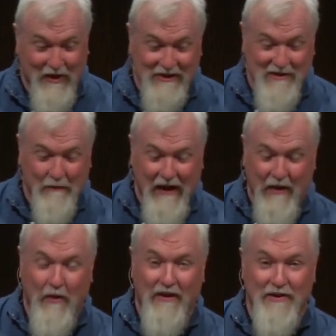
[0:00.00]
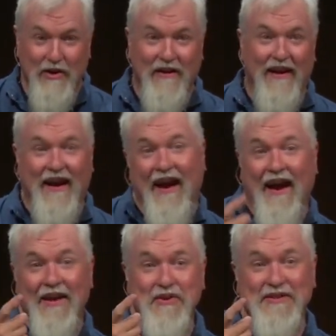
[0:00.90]
Christ come back, what it'll look like.
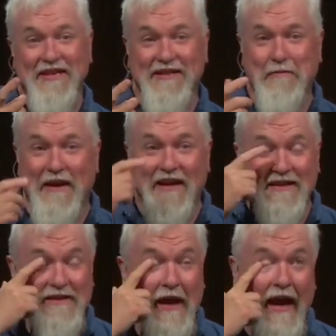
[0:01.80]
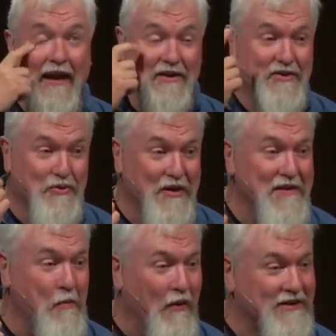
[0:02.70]
I use this because I had a
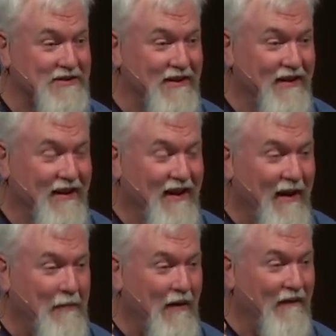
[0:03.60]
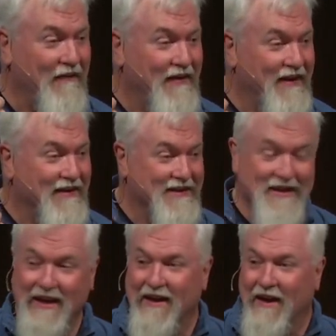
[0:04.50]
dream once about the
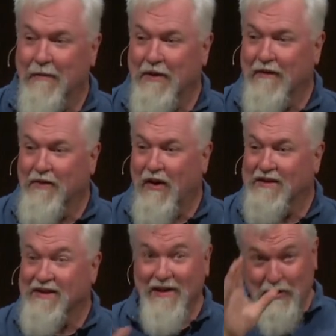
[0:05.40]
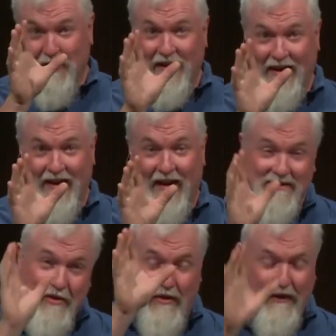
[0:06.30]
second coming of Christ, and it looked like
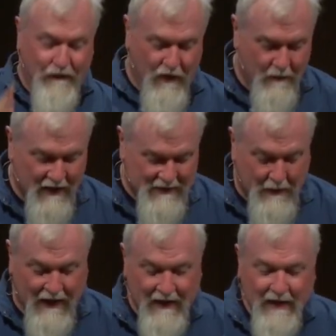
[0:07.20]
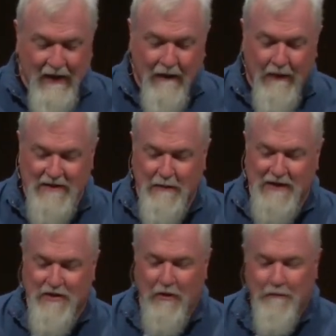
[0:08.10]
that. So therefore, it must be
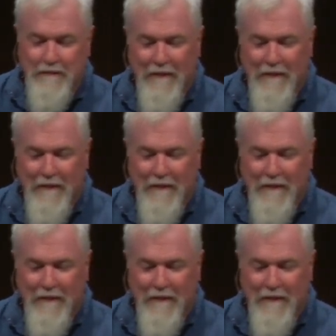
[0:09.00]
true.